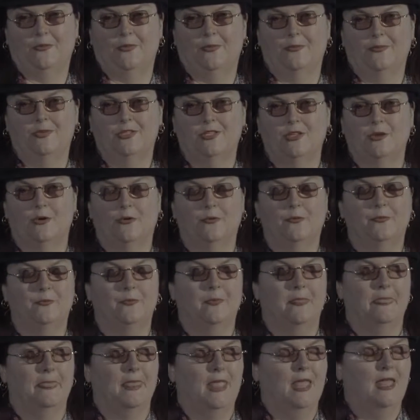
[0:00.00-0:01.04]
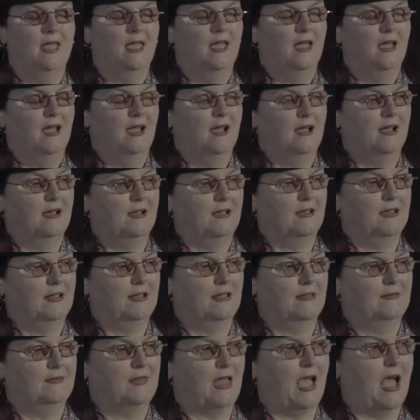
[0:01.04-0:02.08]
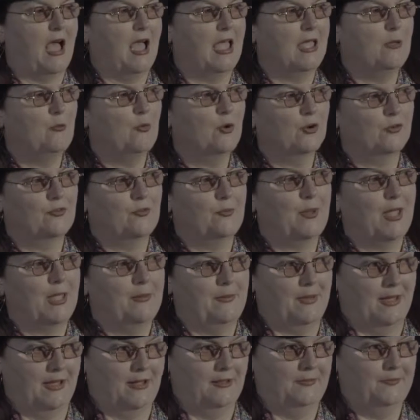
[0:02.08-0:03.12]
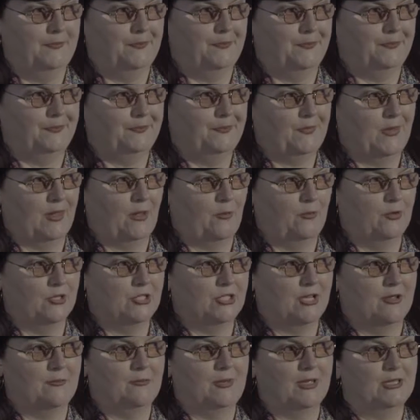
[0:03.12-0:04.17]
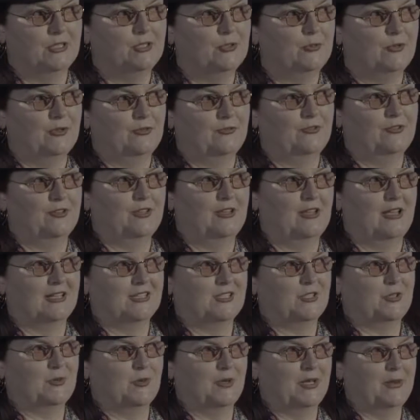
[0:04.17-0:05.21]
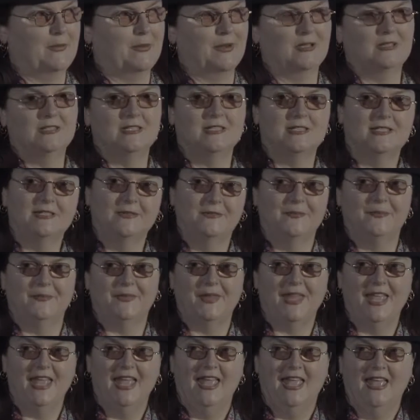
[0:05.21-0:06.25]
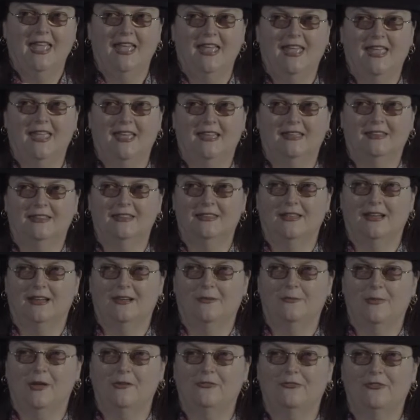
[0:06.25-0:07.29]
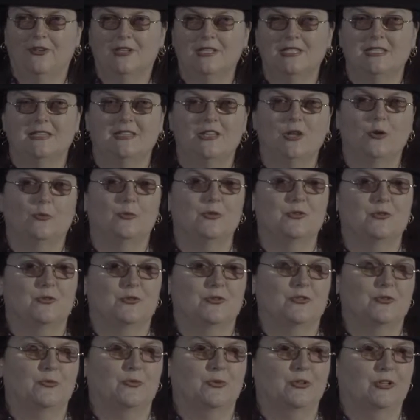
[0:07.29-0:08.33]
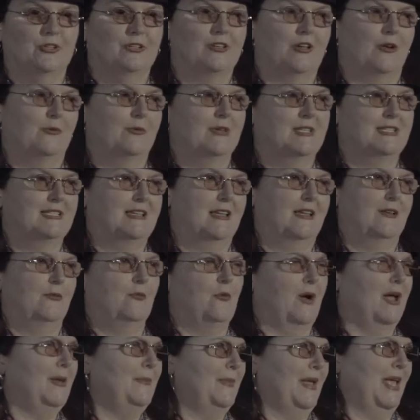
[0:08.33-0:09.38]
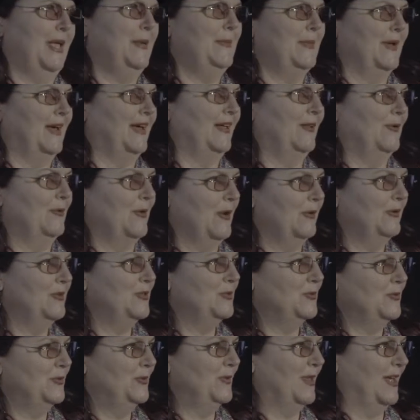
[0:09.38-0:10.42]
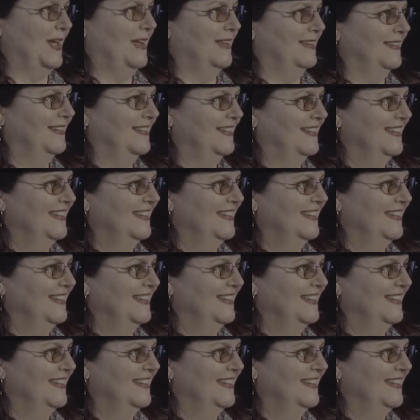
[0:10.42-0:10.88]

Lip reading: So I work for PayPal, which I've been doing for the last 20 months. And my friends in the open source world always say, why PayPal? Why would you do that?